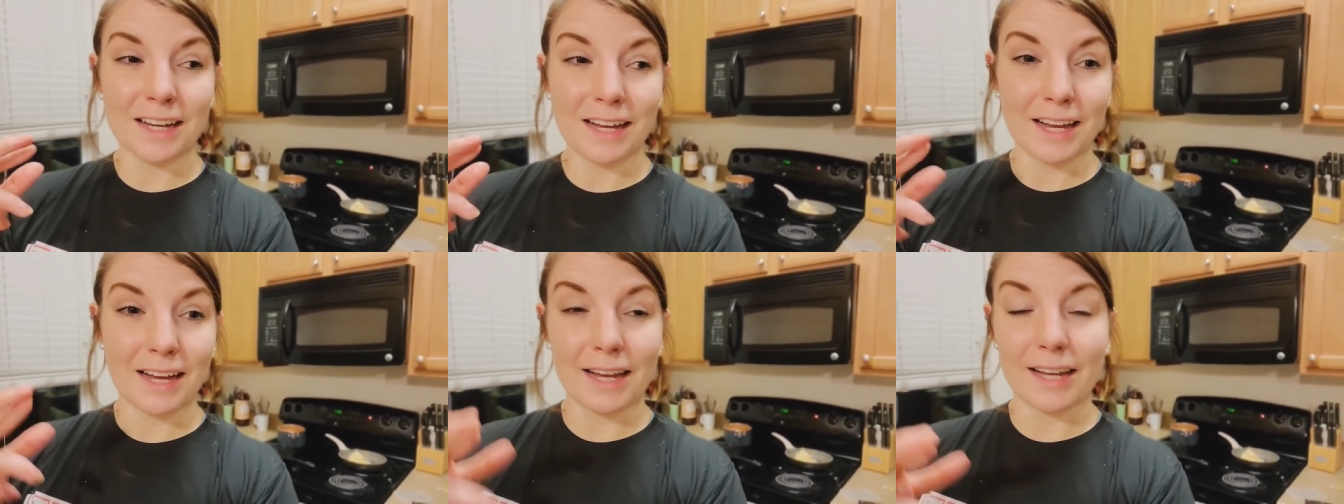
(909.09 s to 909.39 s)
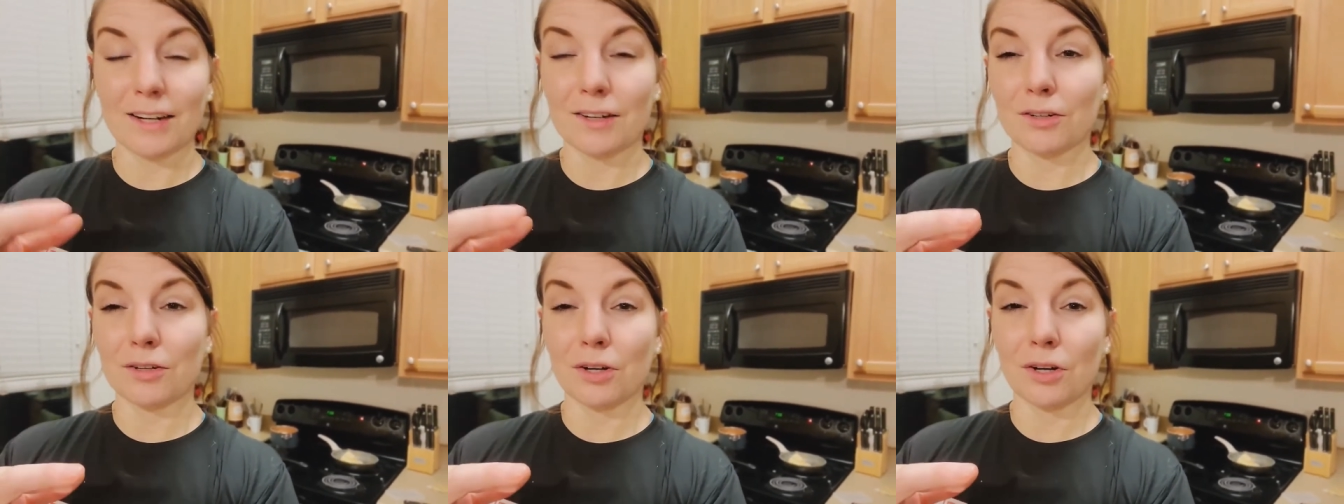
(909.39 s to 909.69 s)

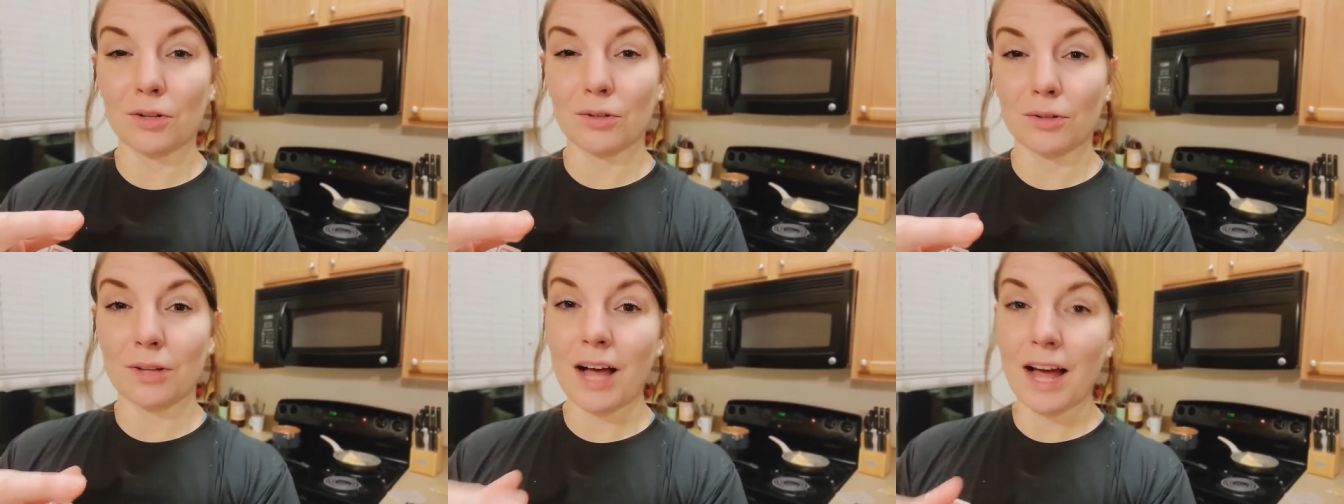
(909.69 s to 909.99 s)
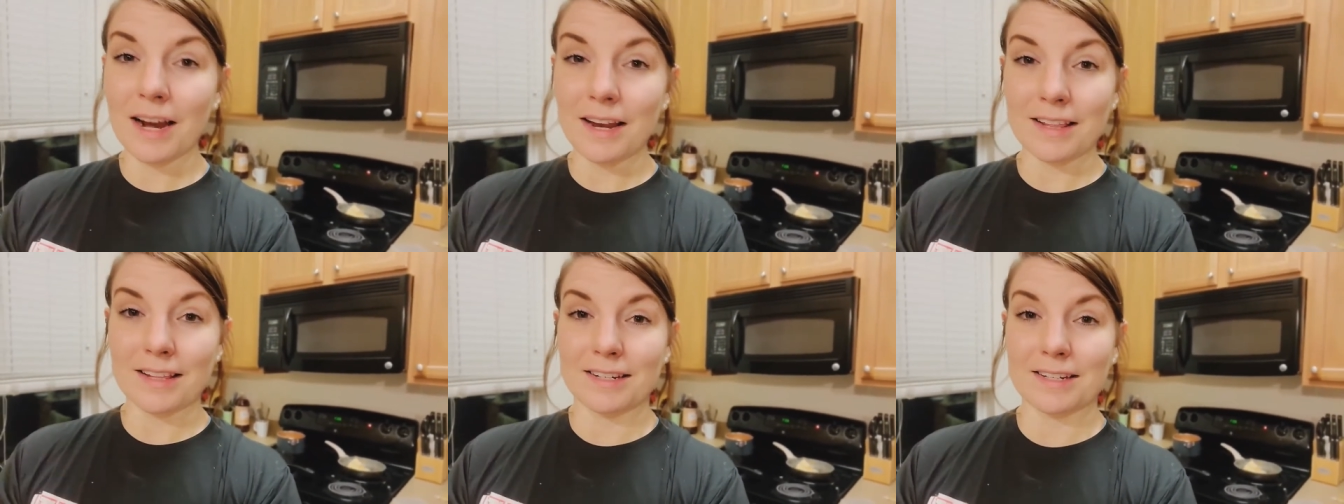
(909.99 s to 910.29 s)
And a
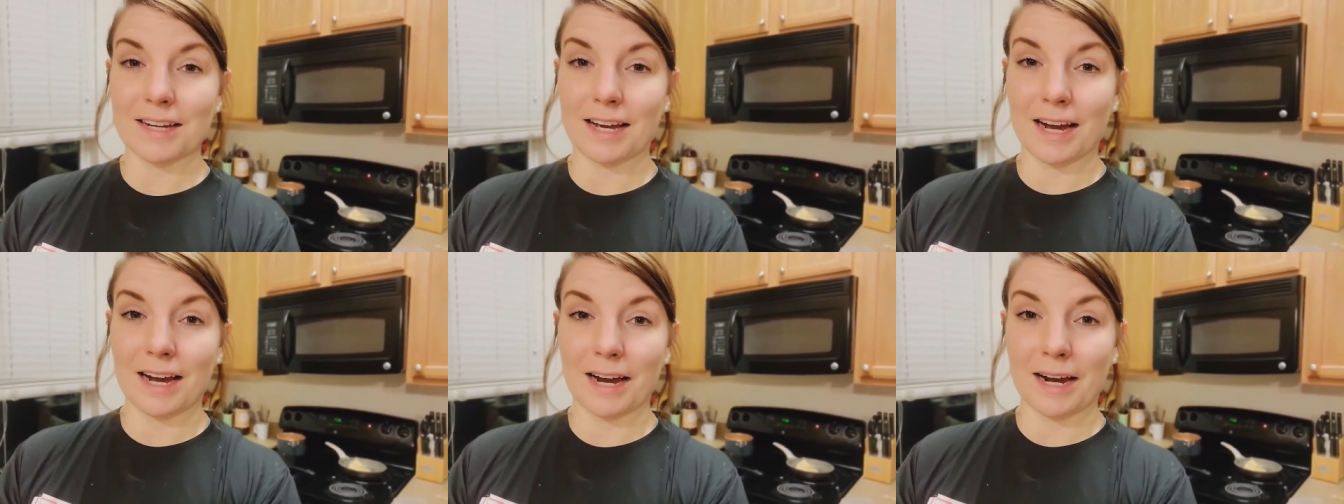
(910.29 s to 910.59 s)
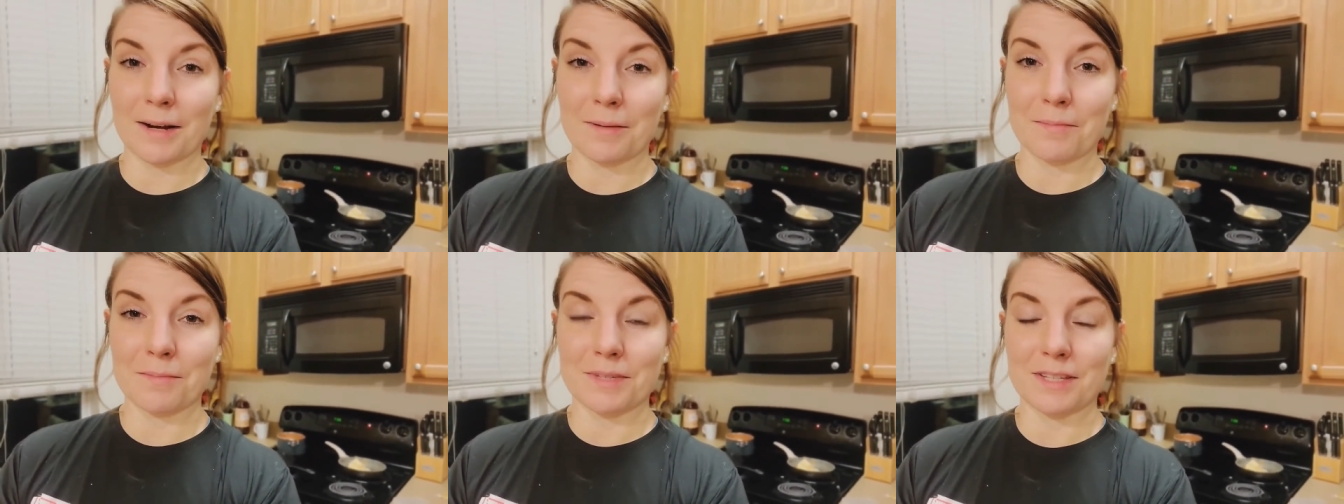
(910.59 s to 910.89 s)
lot of the
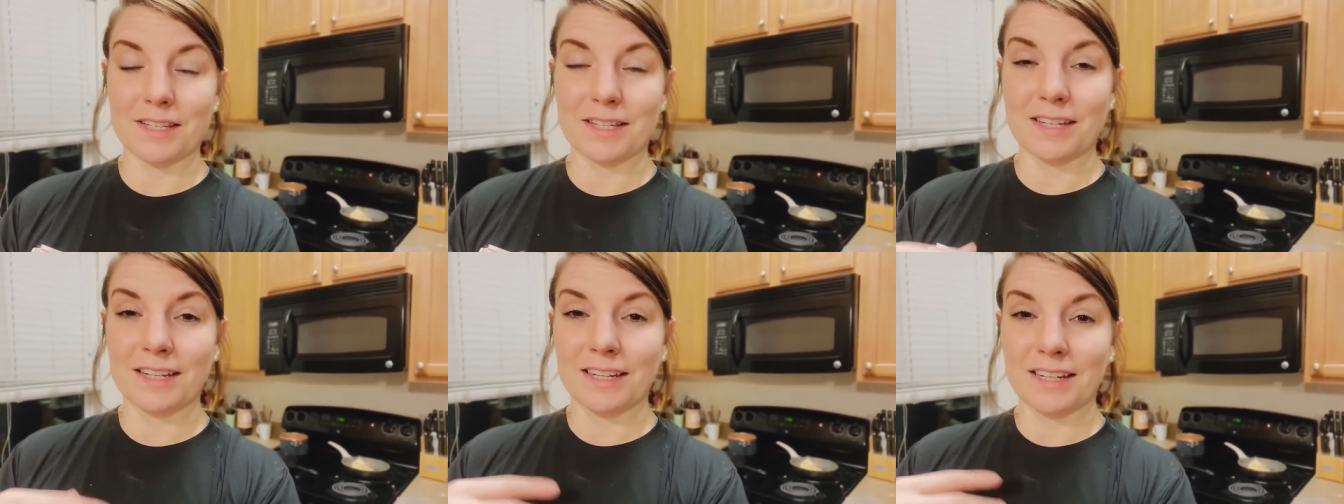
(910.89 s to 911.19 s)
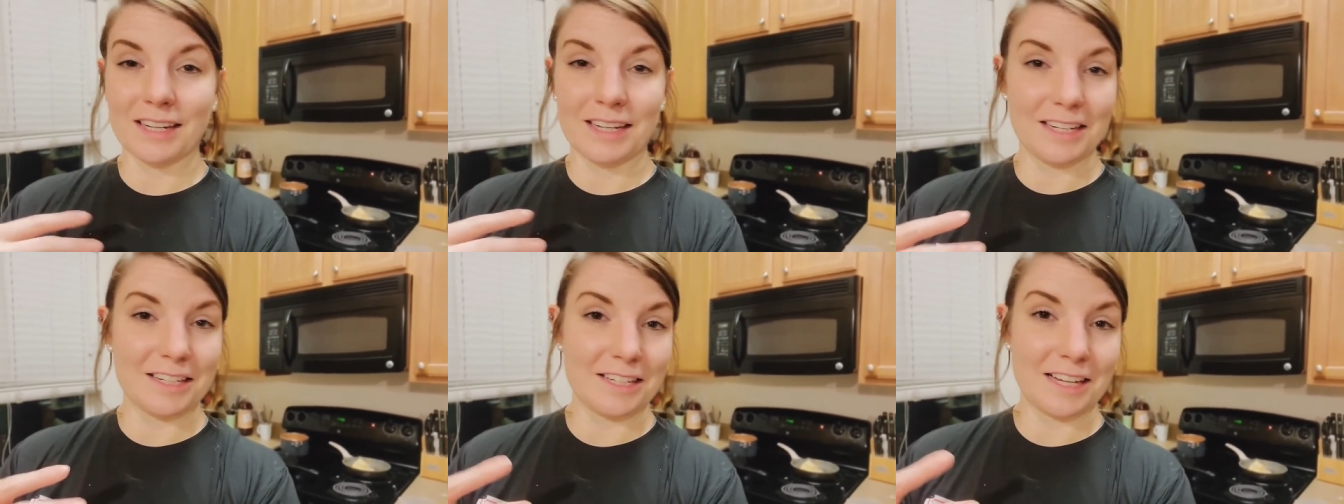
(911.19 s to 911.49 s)
times
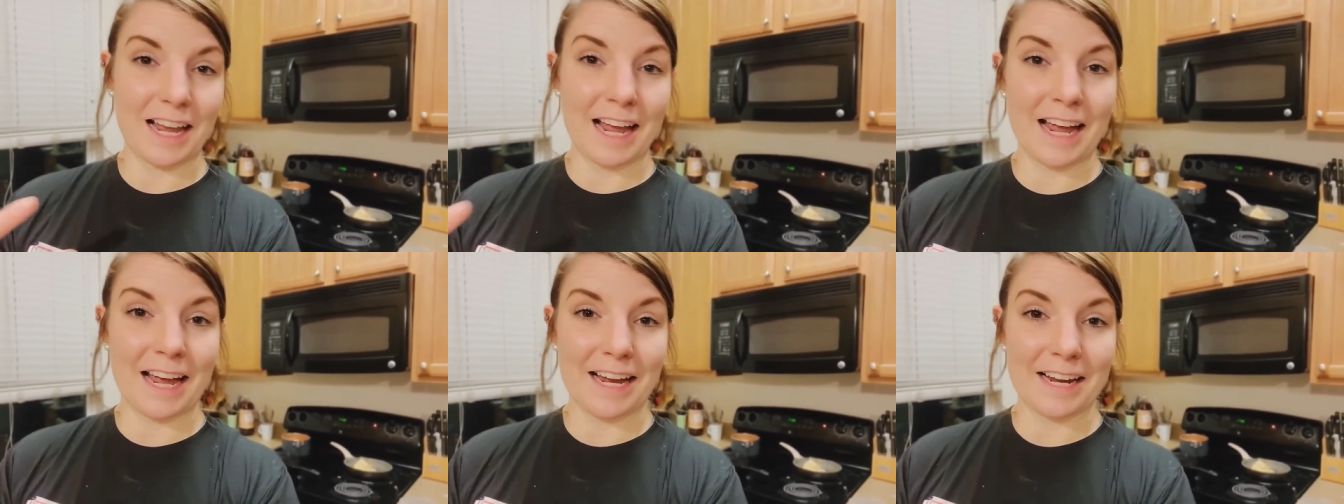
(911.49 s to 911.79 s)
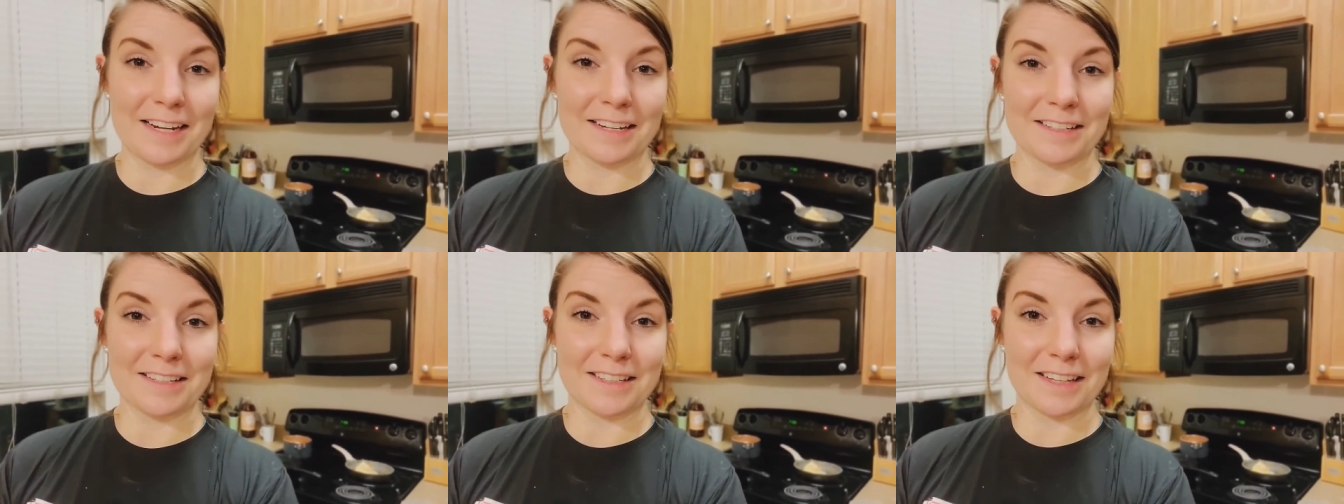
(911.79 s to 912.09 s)
it's
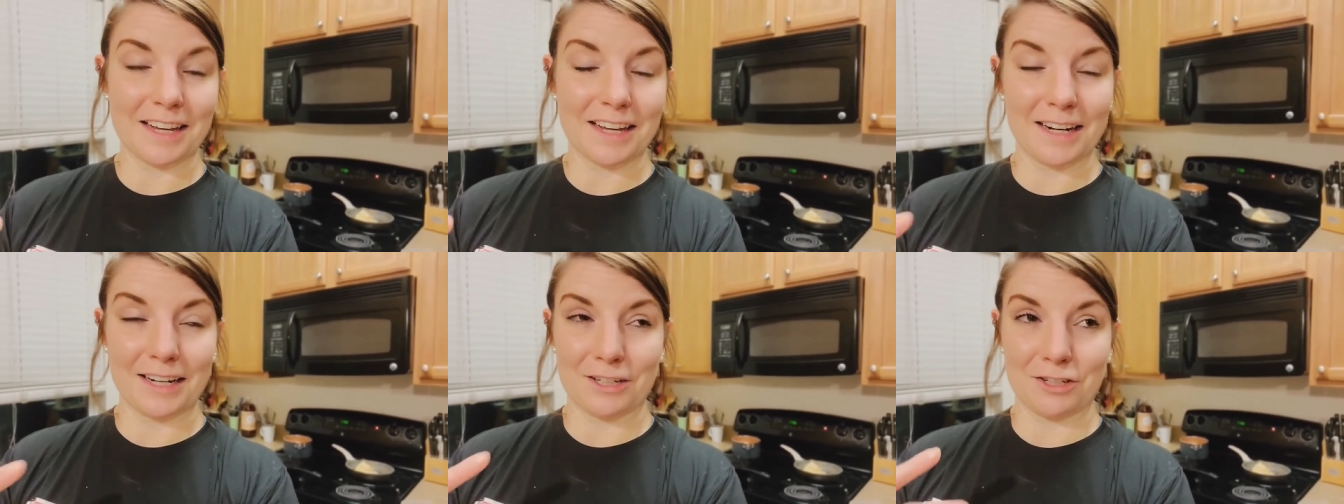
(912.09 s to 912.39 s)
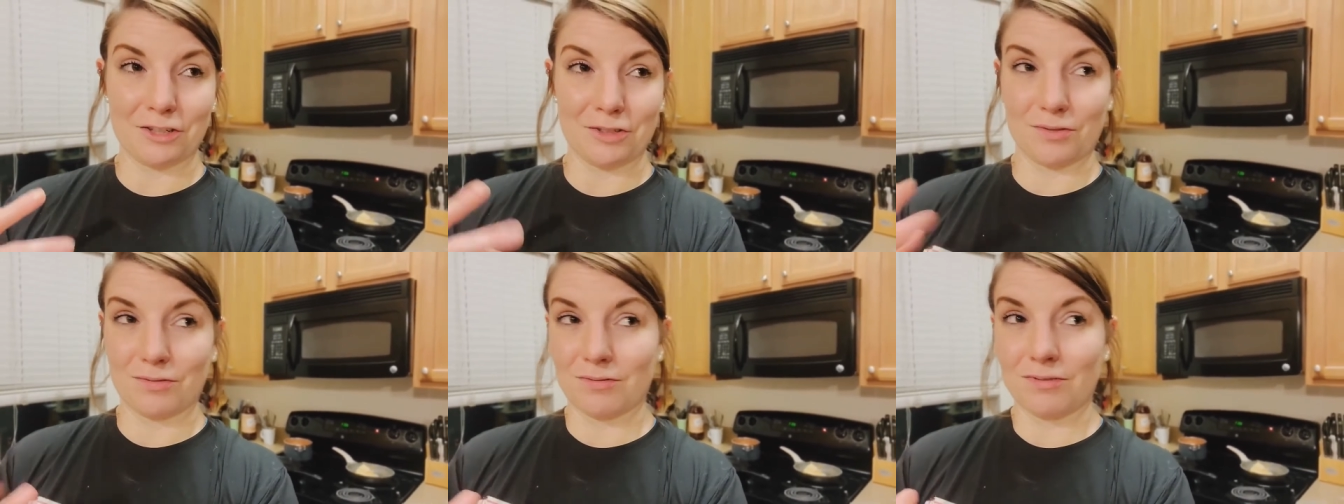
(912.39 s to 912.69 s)
eggs and I
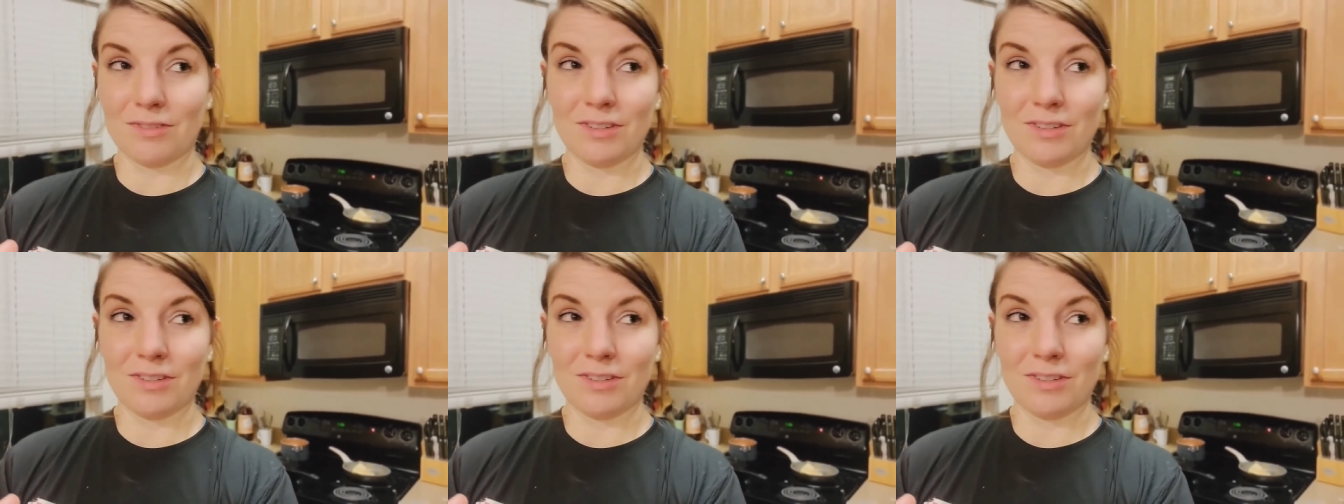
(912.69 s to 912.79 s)
just,